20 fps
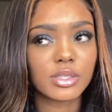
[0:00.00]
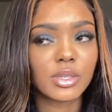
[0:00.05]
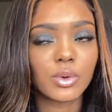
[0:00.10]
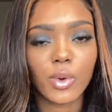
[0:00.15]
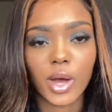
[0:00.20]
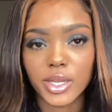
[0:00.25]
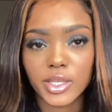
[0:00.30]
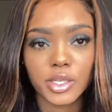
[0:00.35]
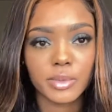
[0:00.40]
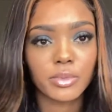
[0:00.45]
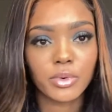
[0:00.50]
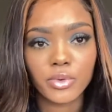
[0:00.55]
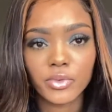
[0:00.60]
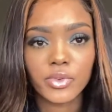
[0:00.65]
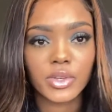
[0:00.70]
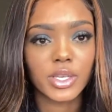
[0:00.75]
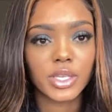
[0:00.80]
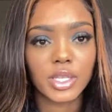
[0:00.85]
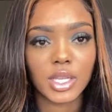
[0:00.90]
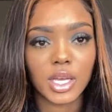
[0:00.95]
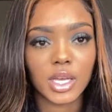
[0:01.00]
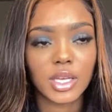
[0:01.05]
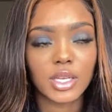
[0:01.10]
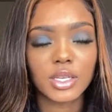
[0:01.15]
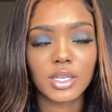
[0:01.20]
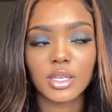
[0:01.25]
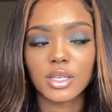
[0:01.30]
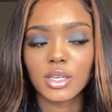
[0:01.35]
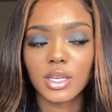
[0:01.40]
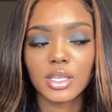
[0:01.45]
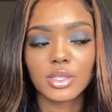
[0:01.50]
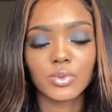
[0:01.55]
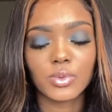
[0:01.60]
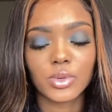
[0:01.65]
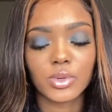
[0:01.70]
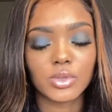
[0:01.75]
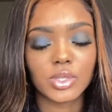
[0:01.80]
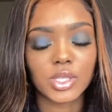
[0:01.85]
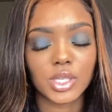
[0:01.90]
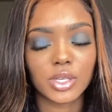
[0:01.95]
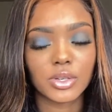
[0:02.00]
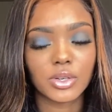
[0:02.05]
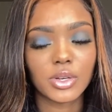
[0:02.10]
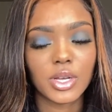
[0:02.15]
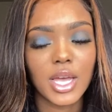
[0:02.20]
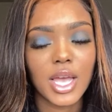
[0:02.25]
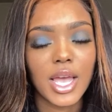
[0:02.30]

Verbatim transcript: to watch a movie. Like he's real chill.